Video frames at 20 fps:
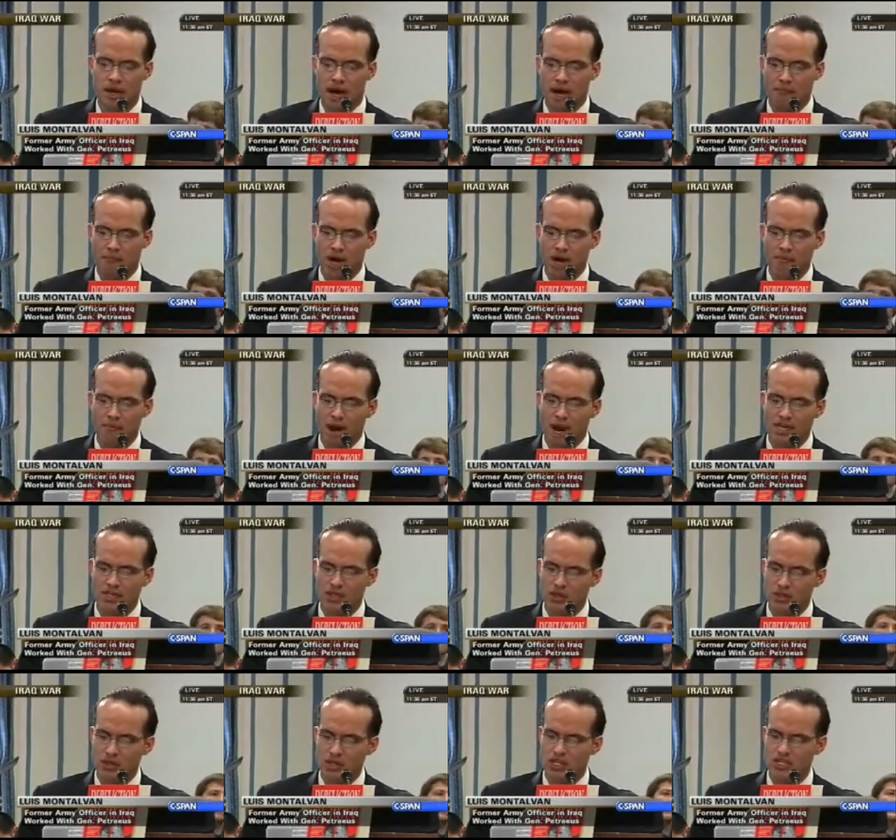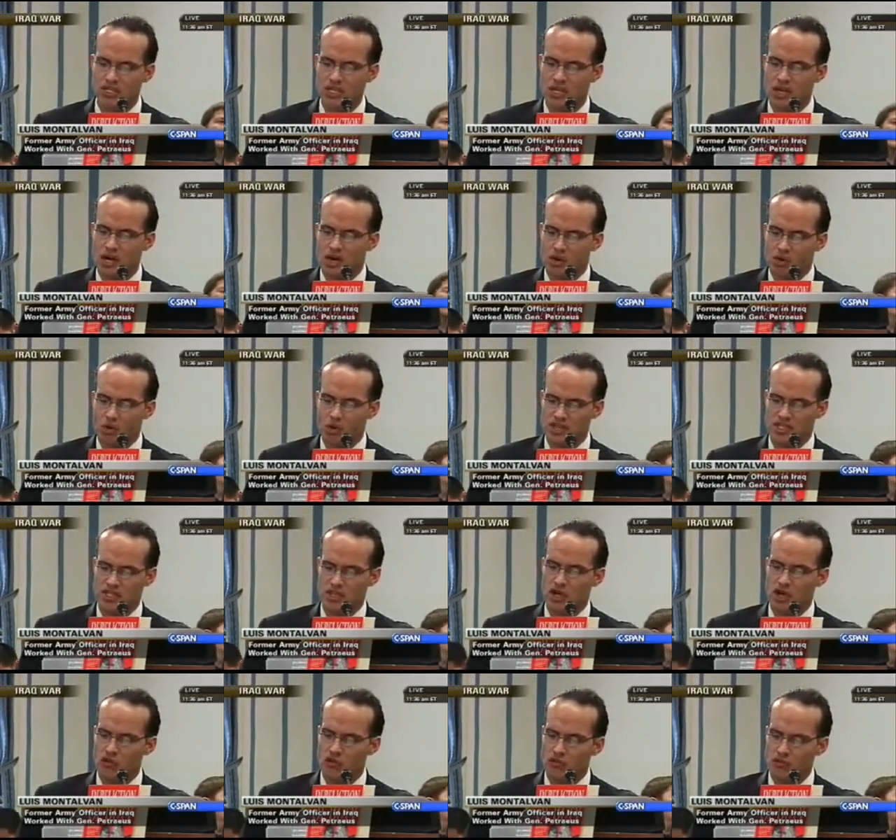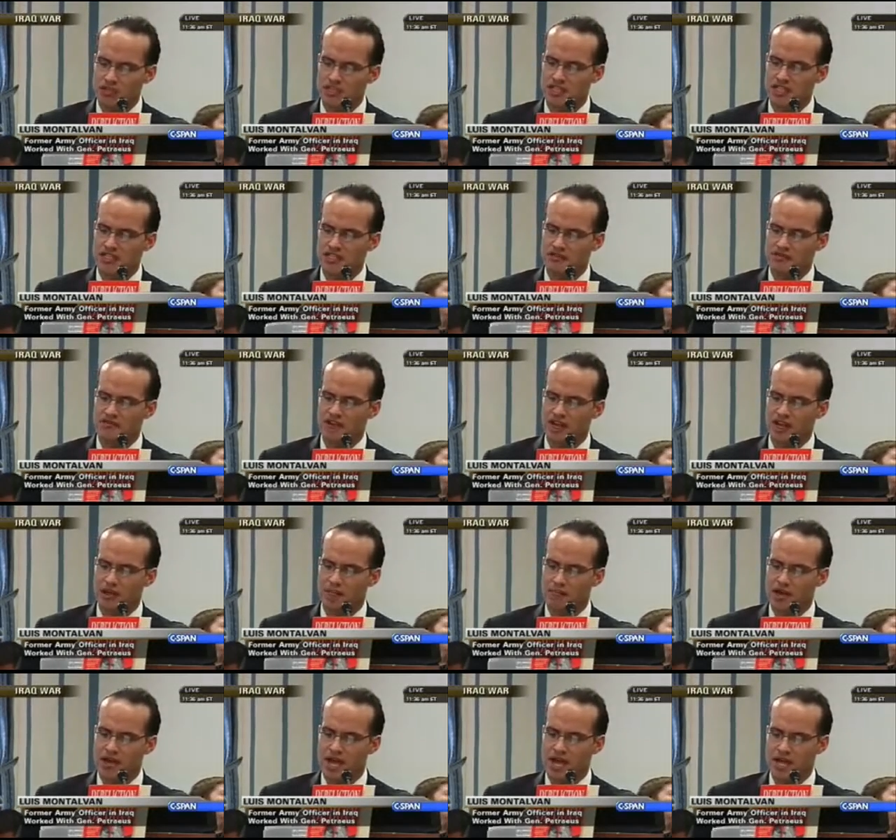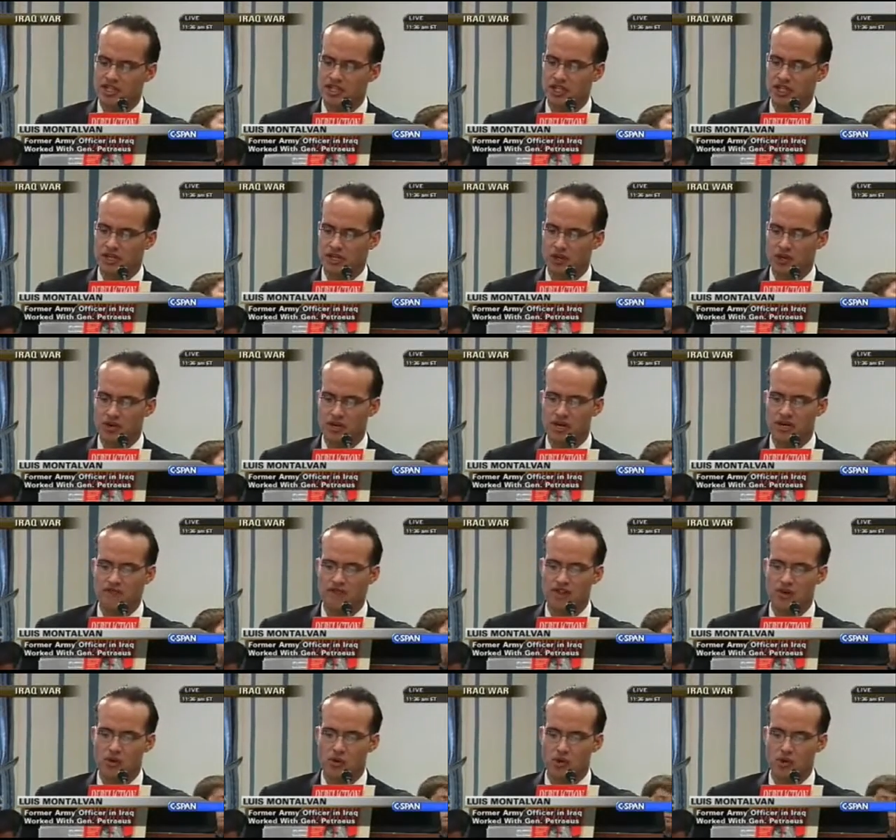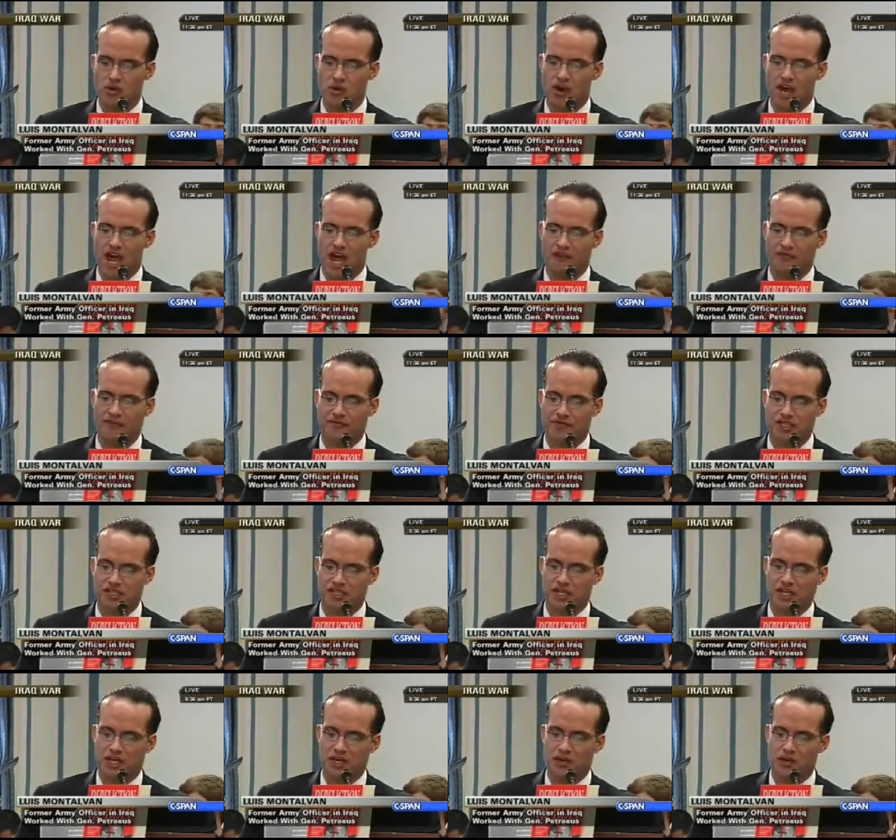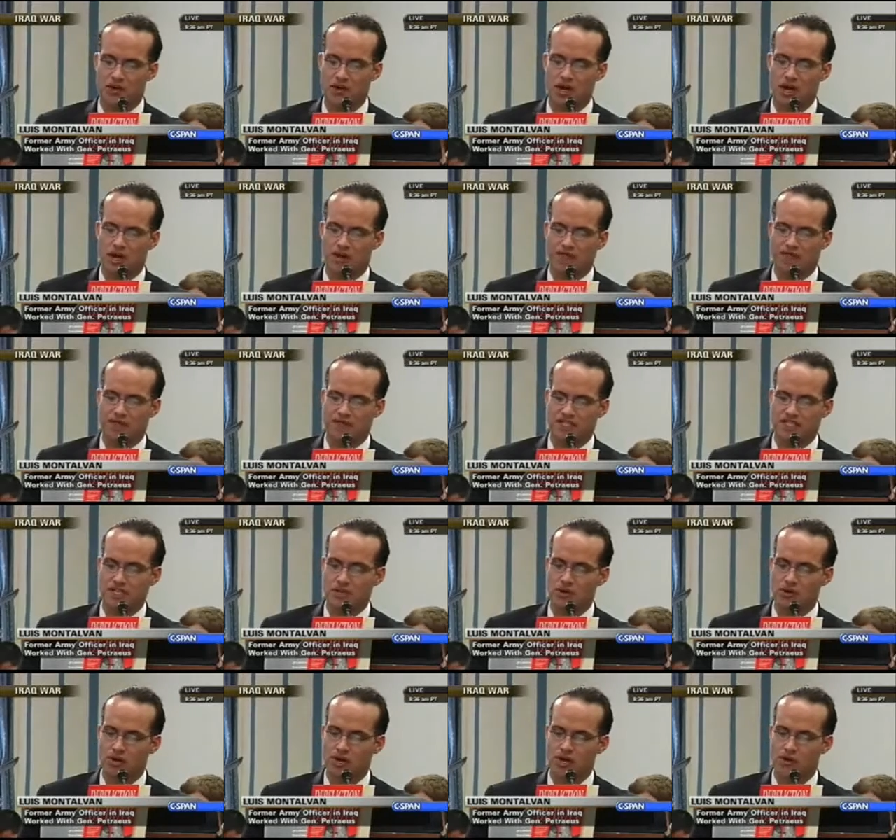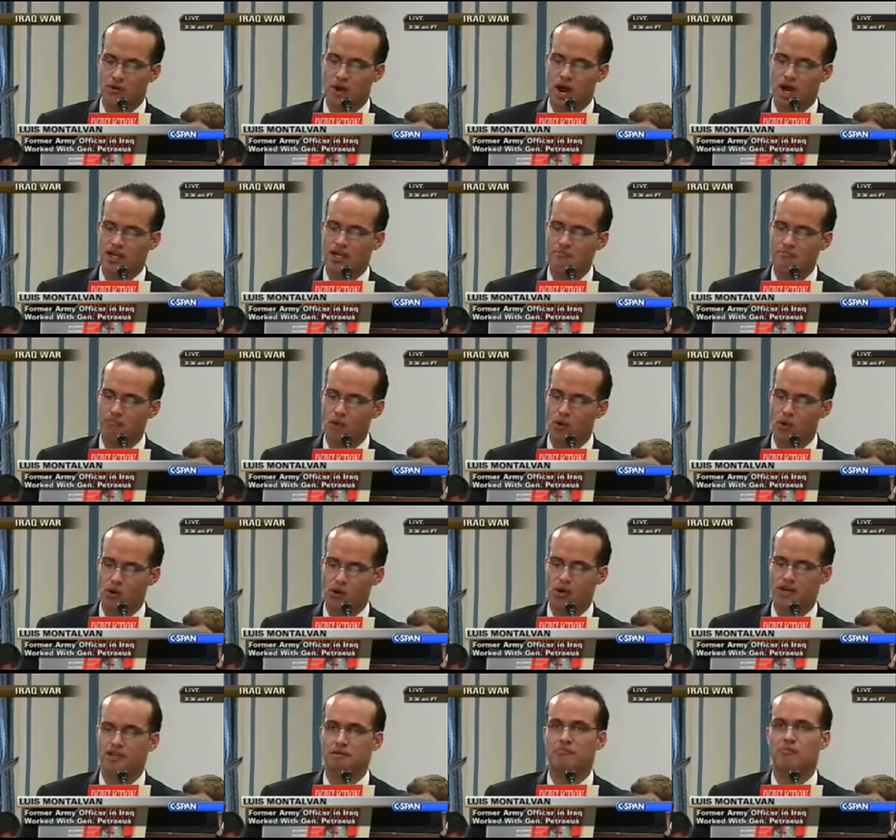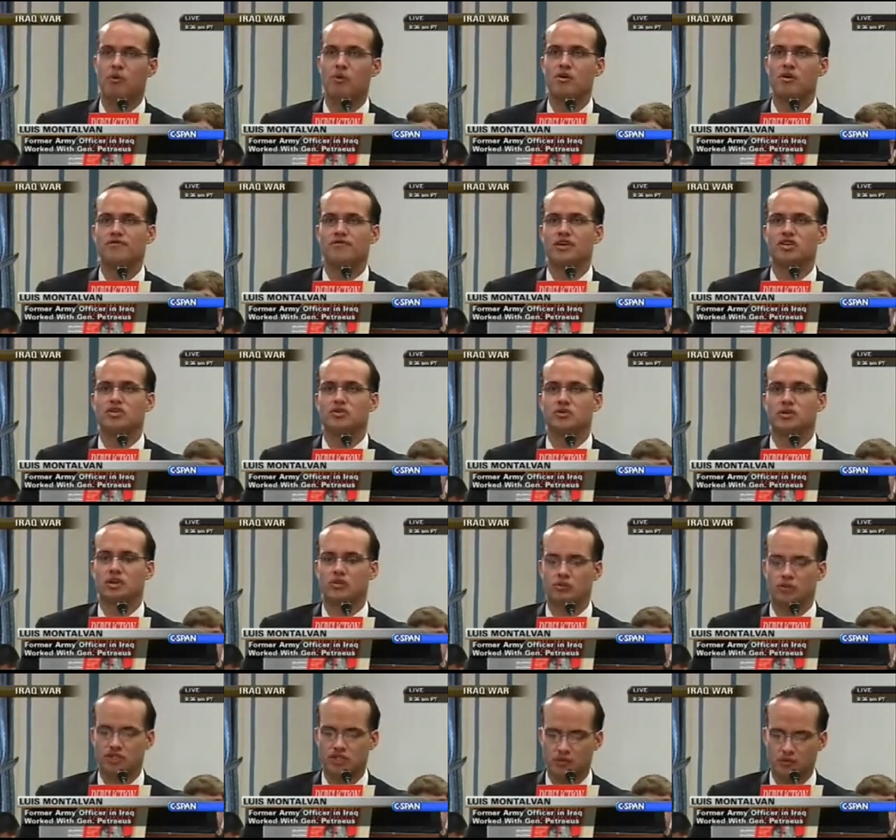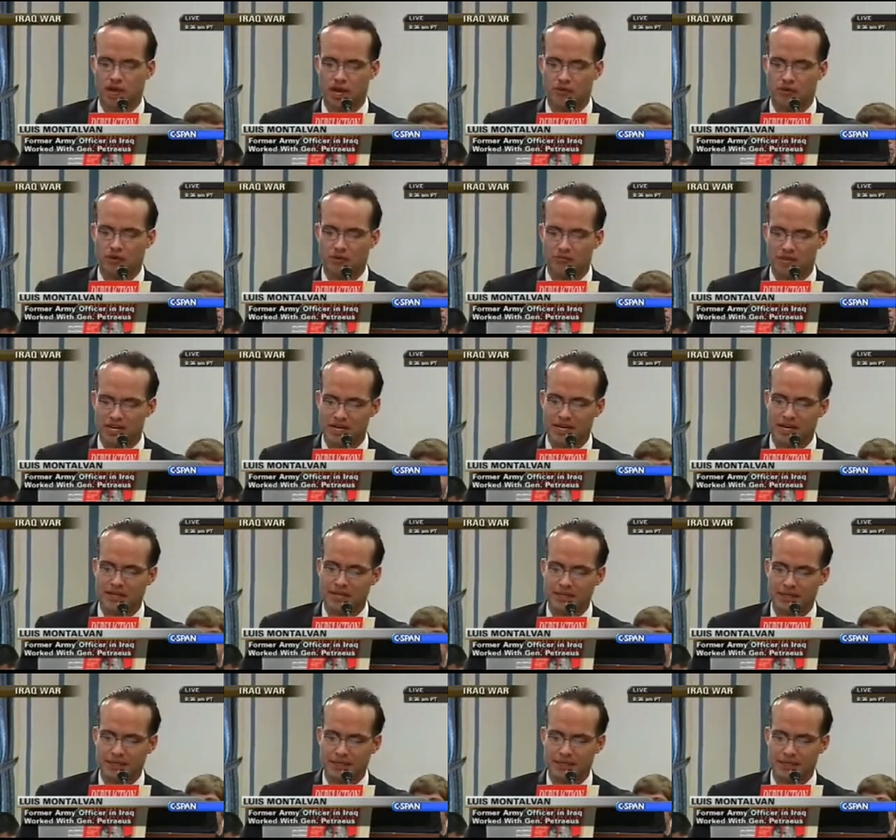Among my duties was to oversee the development and security of the northern half of the Syrian-Iraqi border at the port of entry at Rabia.